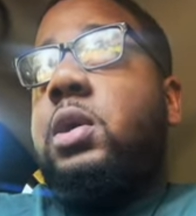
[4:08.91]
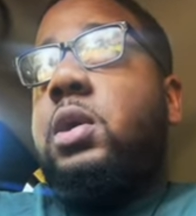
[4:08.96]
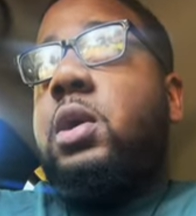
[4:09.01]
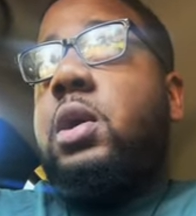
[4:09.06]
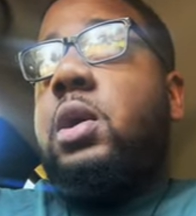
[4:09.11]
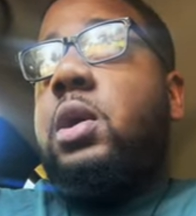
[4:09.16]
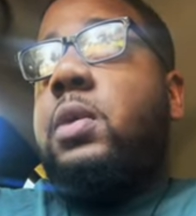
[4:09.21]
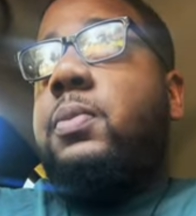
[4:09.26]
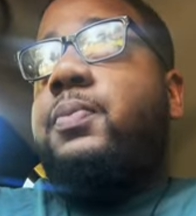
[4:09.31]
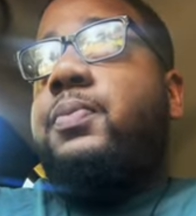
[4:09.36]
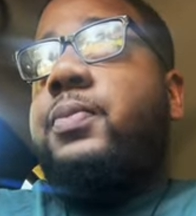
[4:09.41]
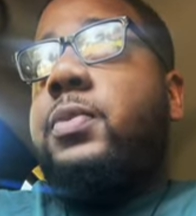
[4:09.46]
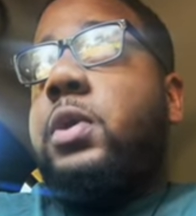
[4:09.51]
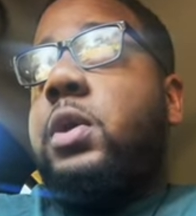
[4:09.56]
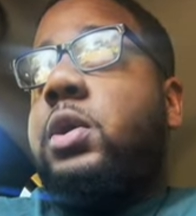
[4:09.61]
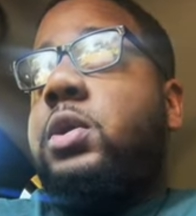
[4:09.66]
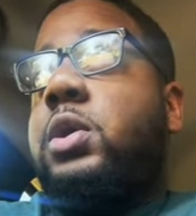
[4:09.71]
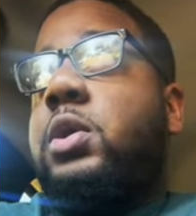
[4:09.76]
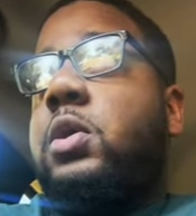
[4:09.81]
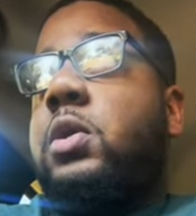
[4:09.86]

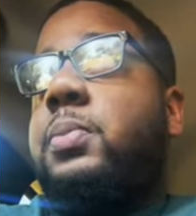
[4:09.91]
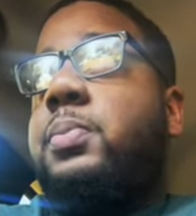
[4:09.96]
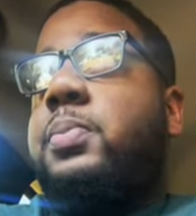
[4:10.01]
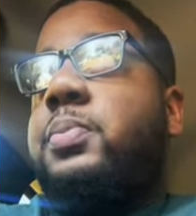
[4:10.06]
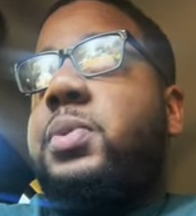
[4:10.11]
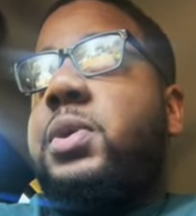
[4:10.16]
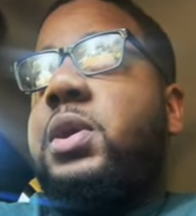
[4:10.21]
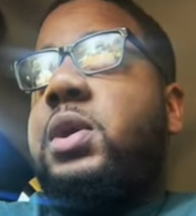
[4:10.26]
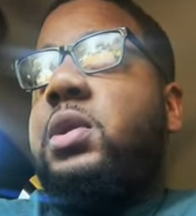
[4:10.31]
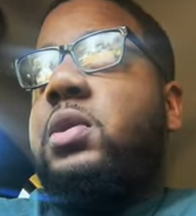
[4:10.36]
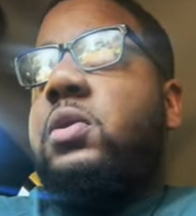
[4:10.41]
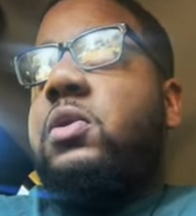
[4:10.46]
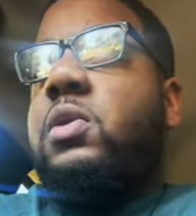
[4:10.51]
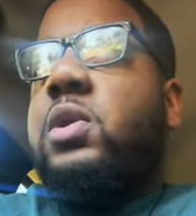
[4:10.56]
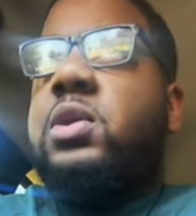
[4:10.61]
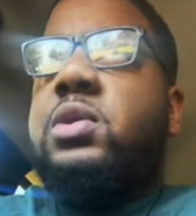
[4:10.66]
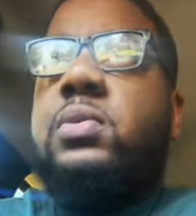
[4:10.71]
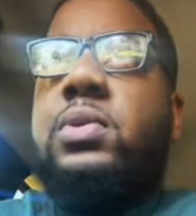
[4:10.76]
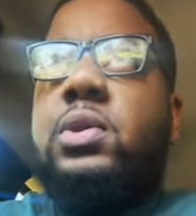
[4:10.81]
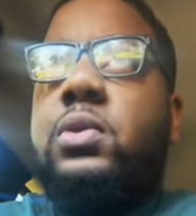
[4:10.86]
You know, being an aggressive